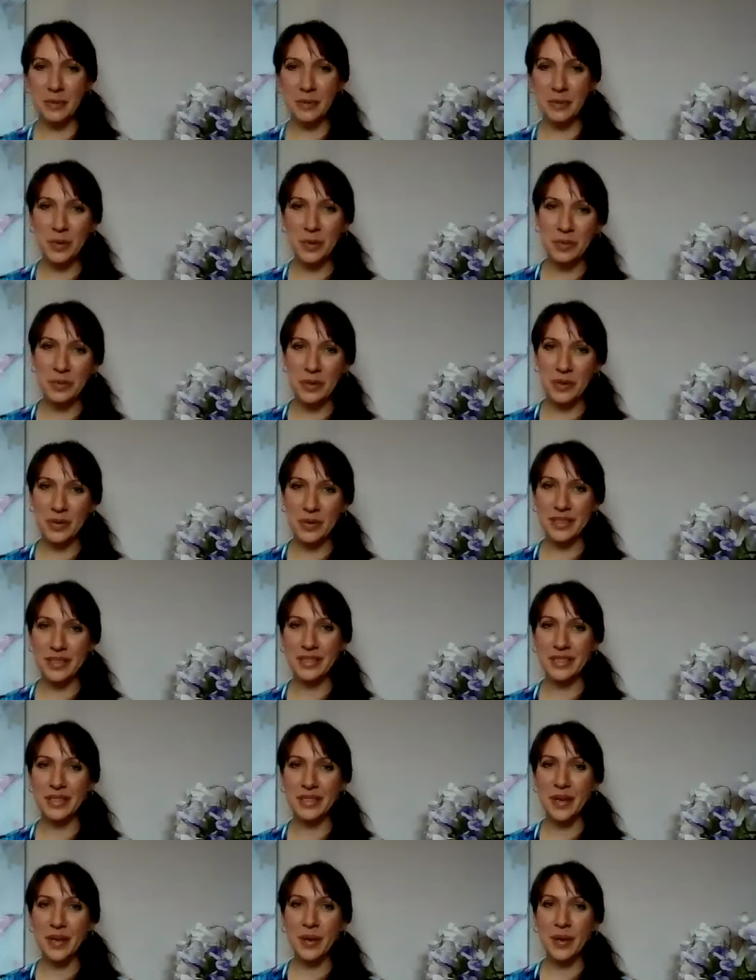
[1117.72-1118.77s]
one more
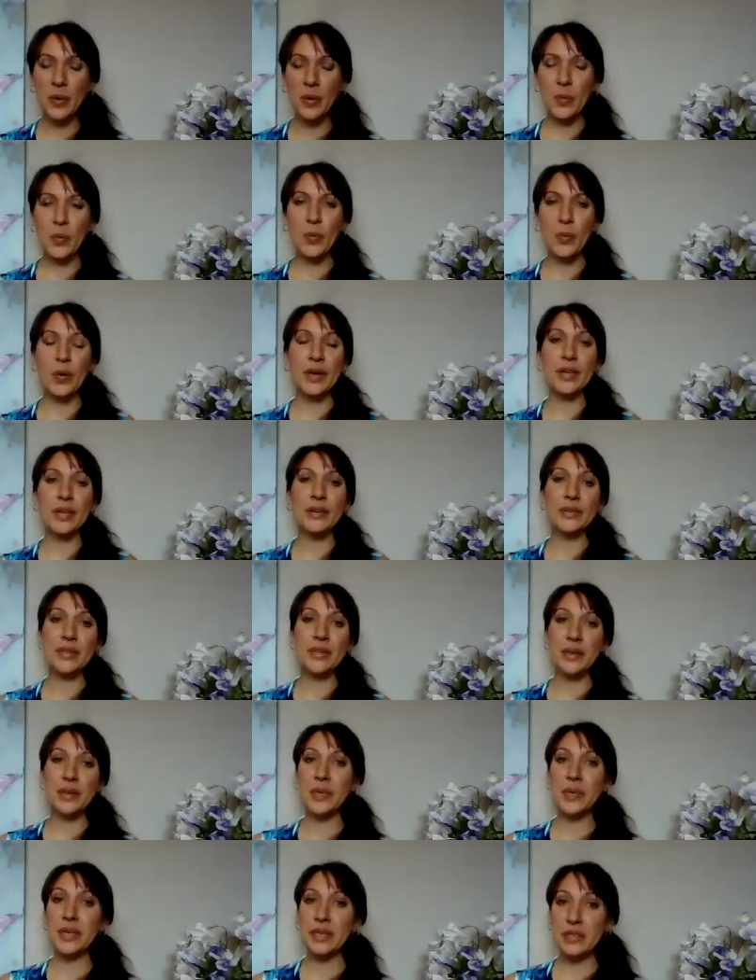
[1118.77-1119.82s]
question. What do you
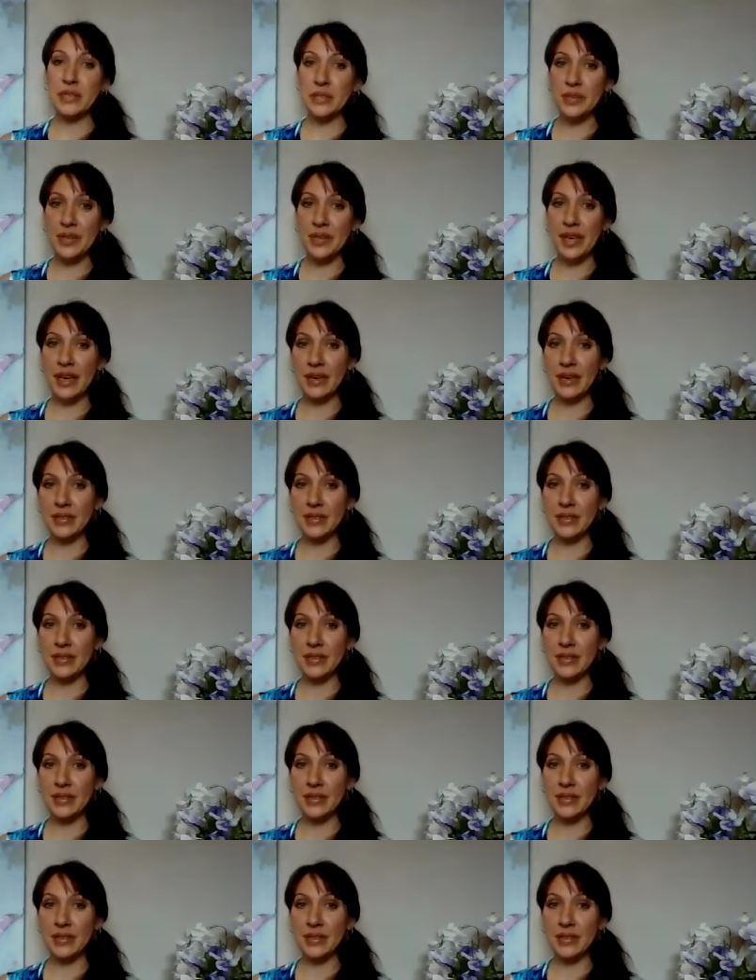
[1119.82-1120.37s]
think we can do now